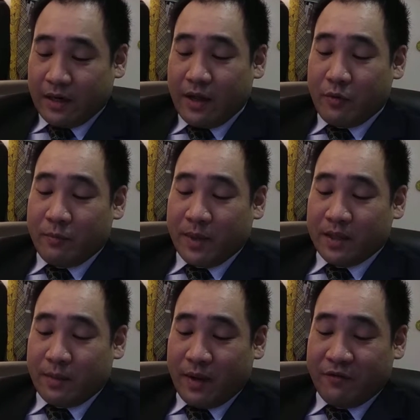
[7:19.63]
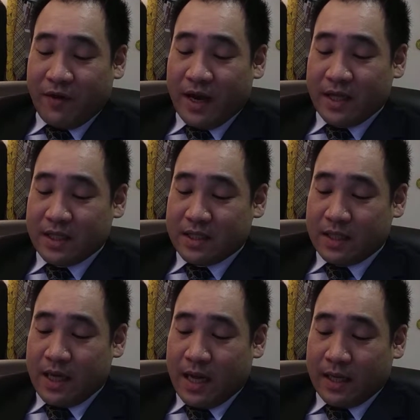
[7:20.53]
they would ask, why am I spending this
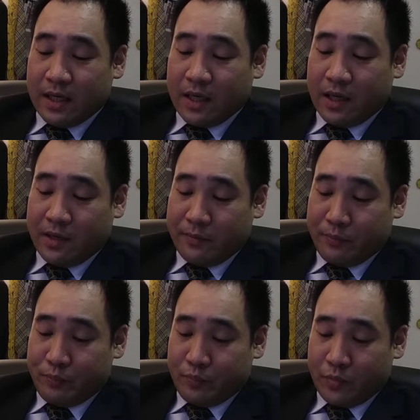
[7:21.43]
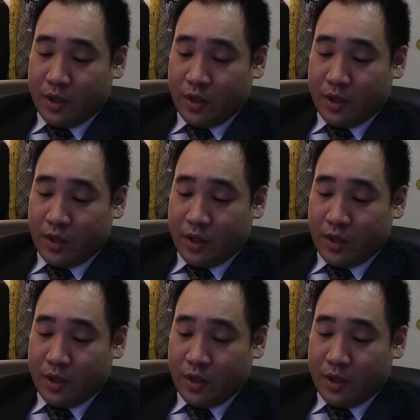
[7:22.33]
time?